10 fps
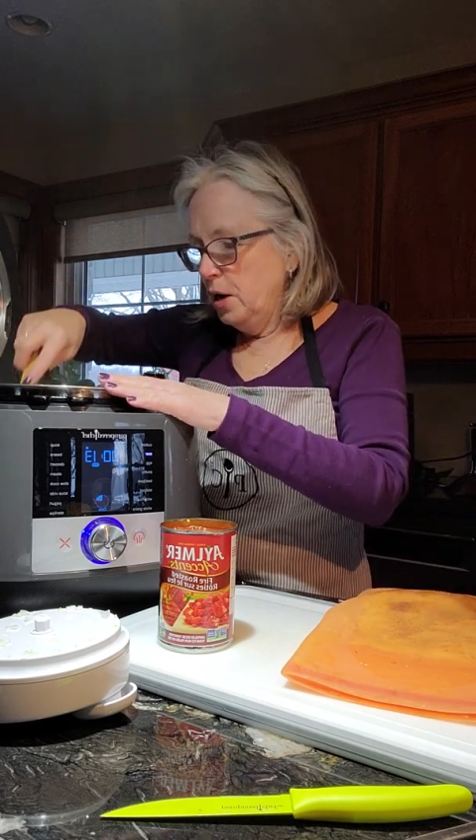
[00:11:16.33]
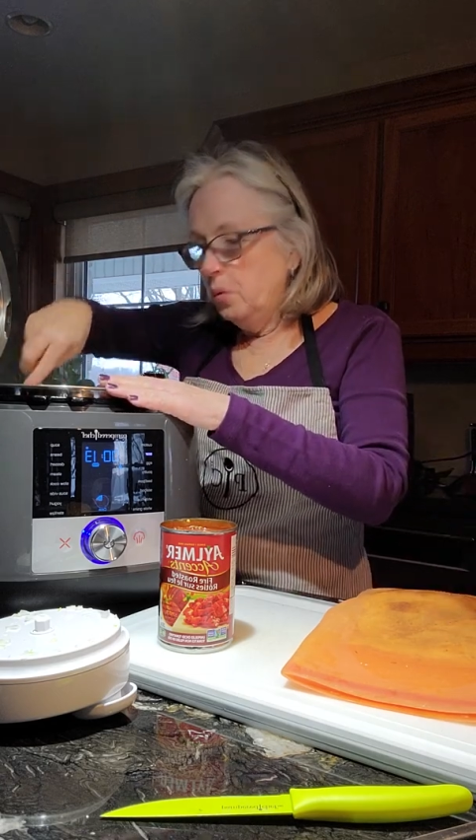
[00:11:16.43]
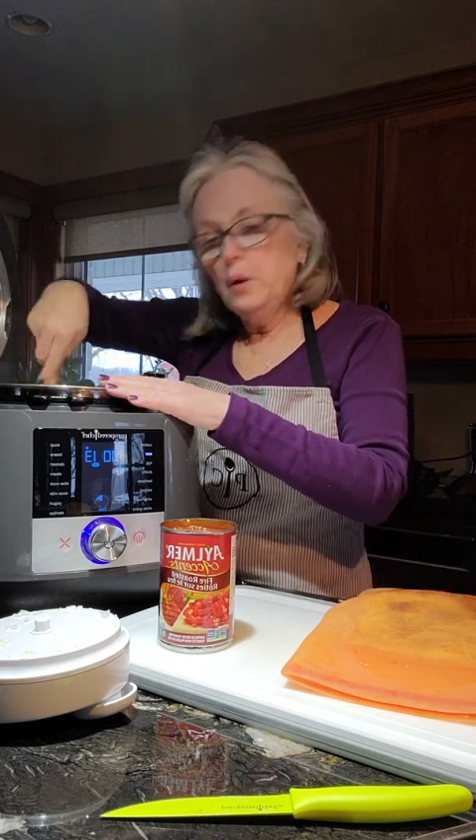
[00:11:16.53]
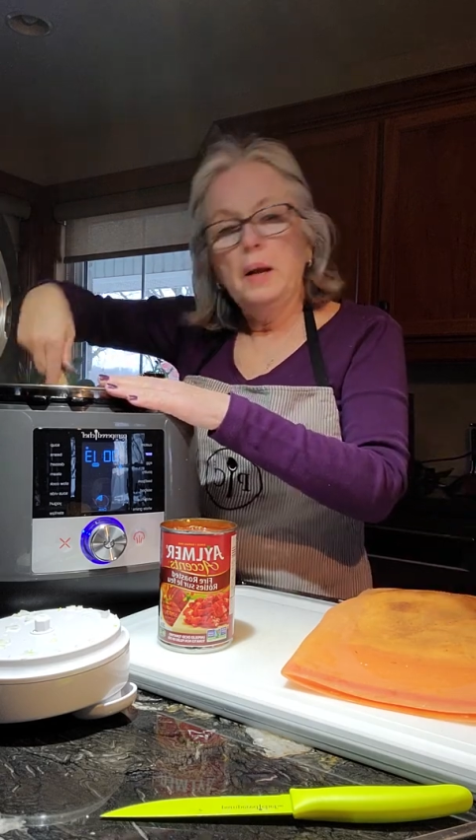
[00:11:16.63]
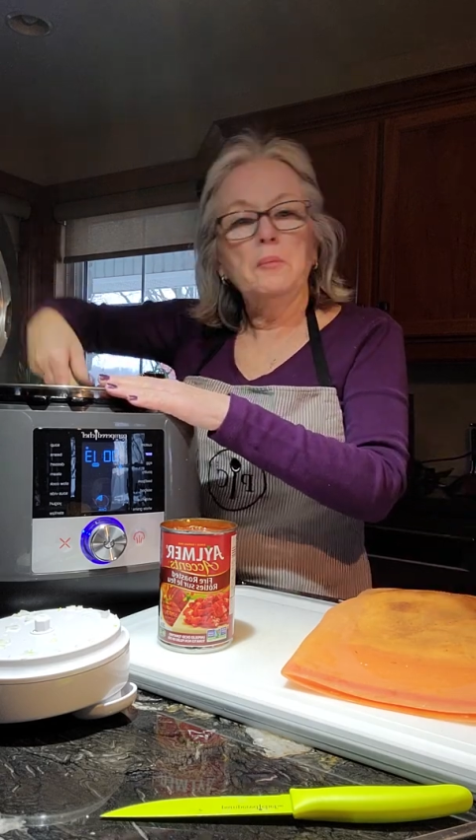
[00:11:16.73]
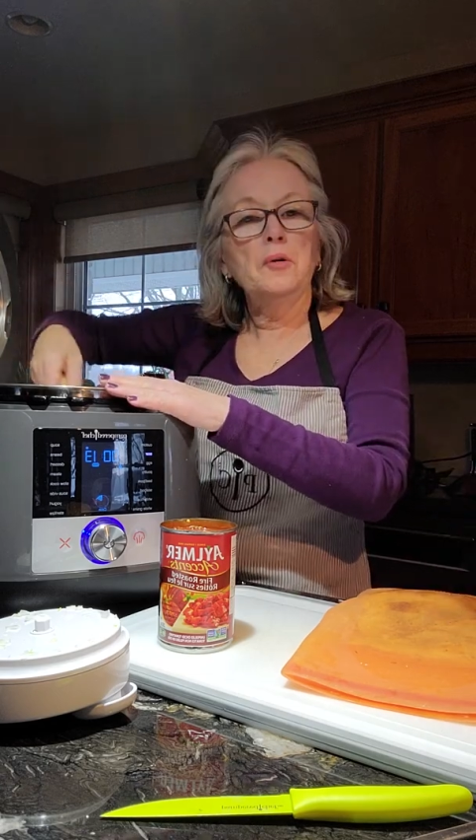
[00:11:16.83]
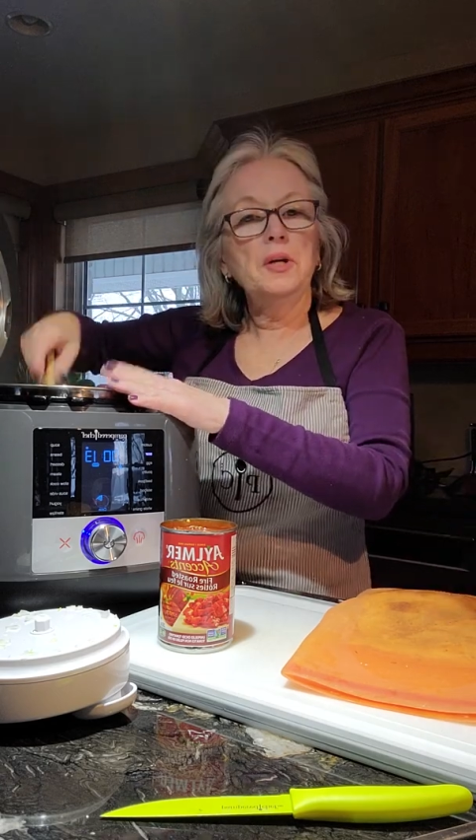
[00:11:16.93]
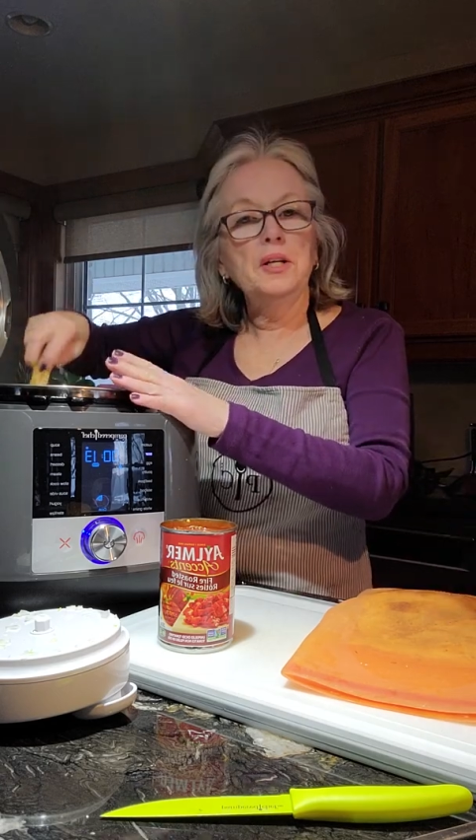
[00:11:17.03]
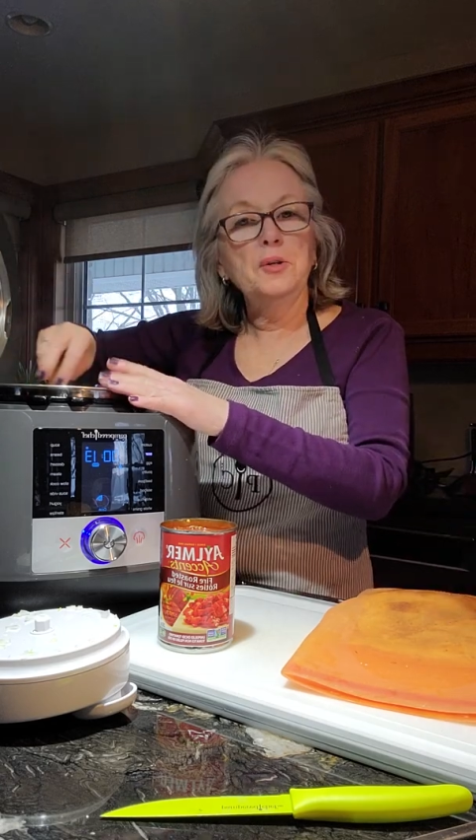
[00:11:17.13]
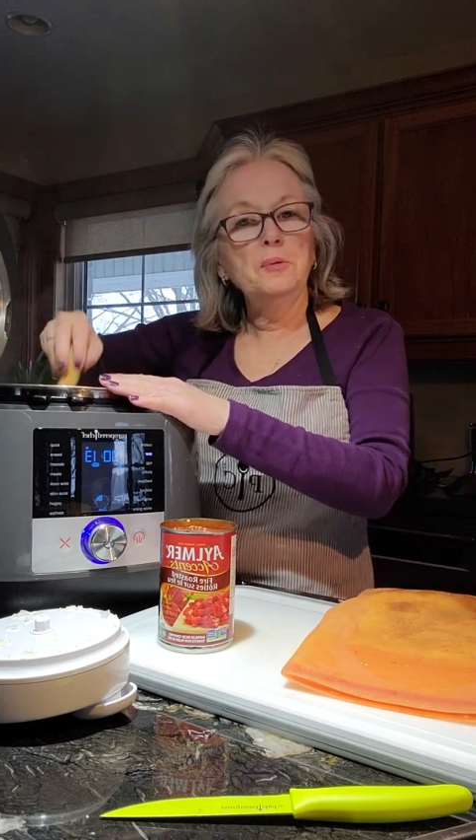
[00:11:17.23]
What I'm going
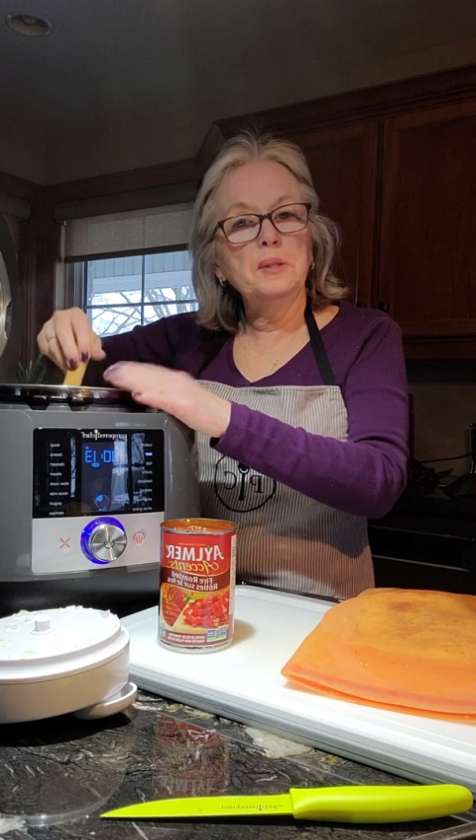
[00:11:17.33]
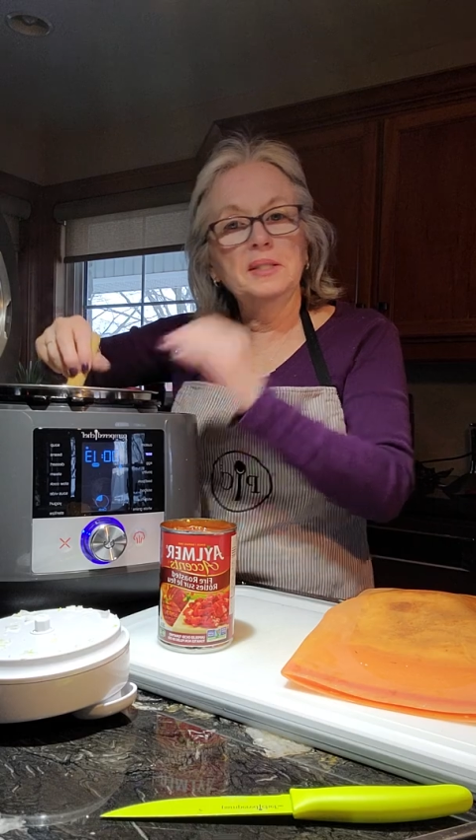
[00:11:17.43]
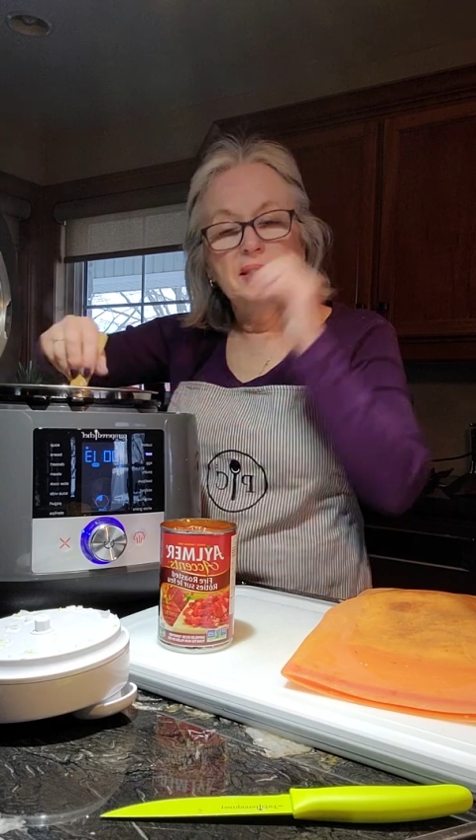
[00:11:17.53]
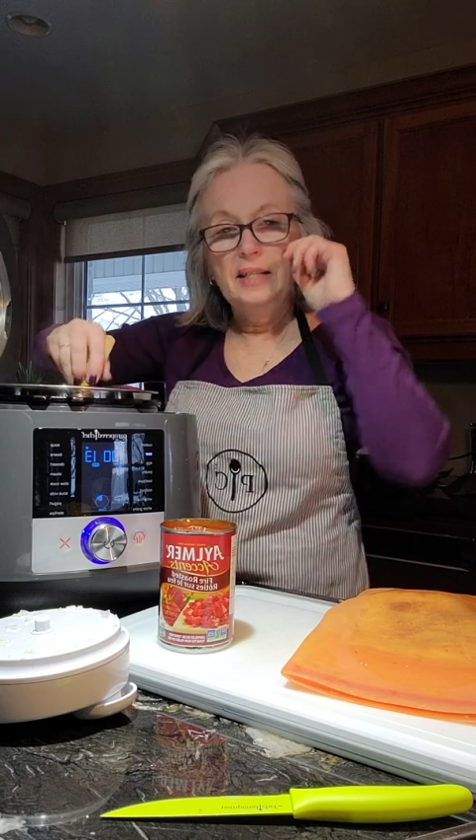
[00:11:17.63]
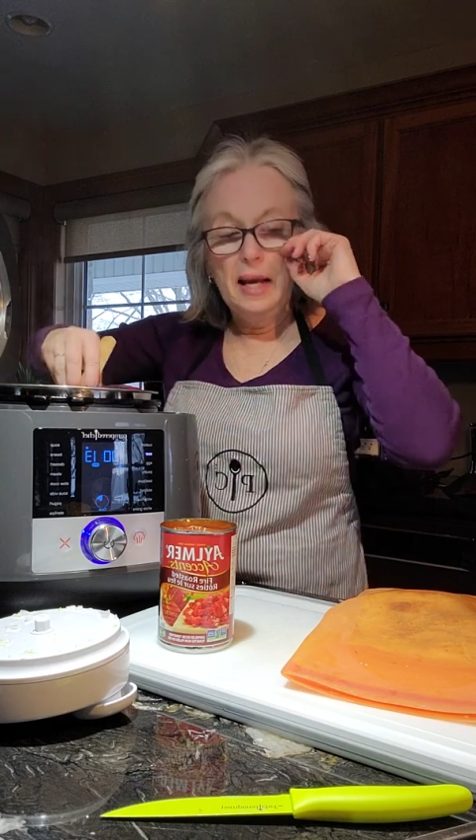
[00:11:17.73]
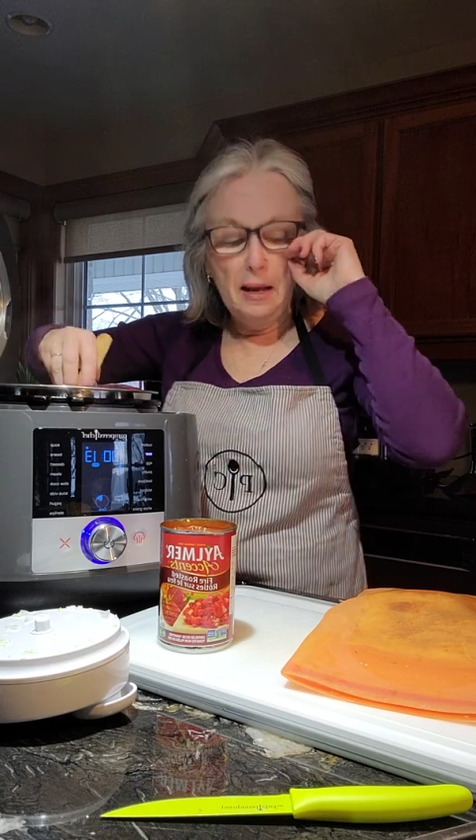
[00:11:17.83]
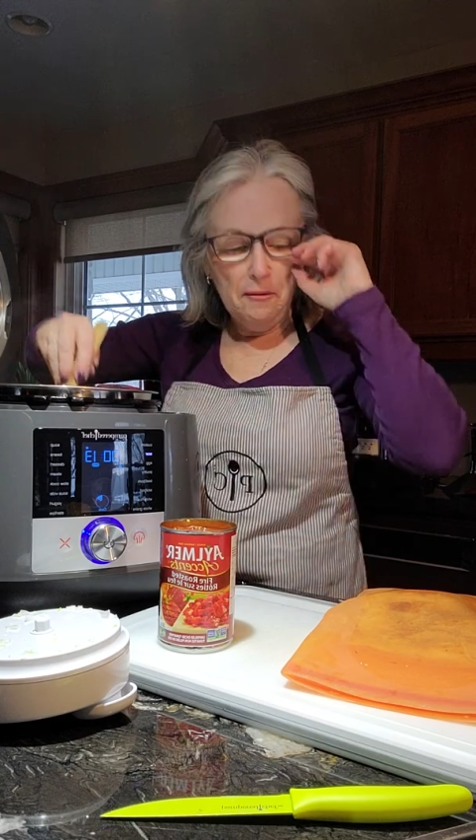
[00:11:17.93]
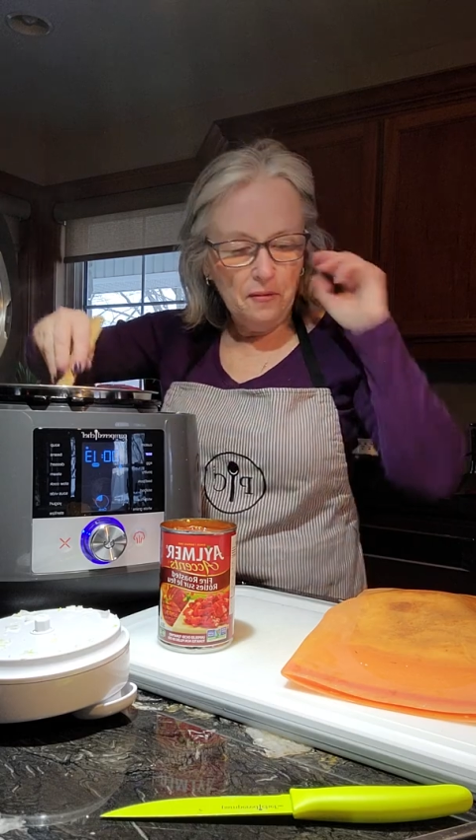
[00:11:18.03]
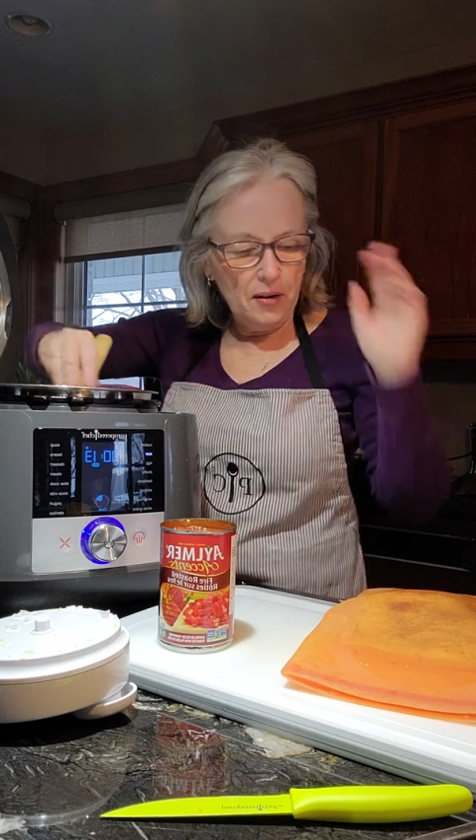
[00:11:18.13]
to do is save